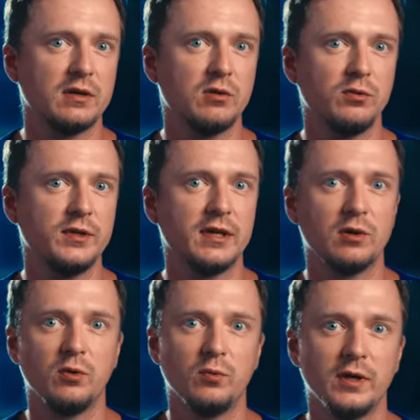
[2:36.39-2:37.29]
go there,
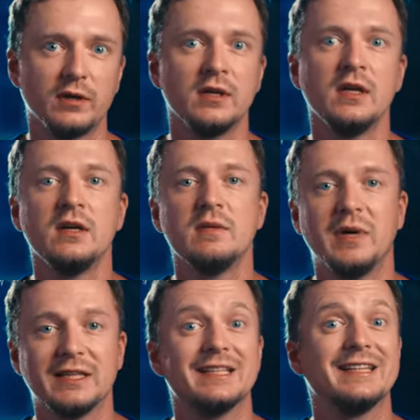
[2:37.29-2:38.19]
go where,
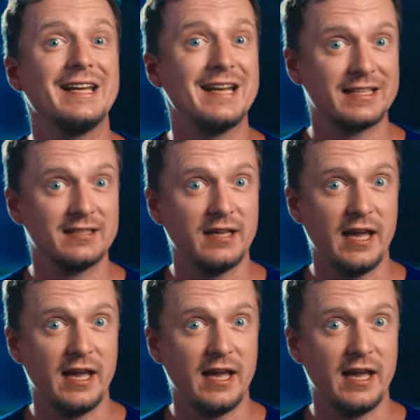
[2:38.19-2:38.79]
but direct the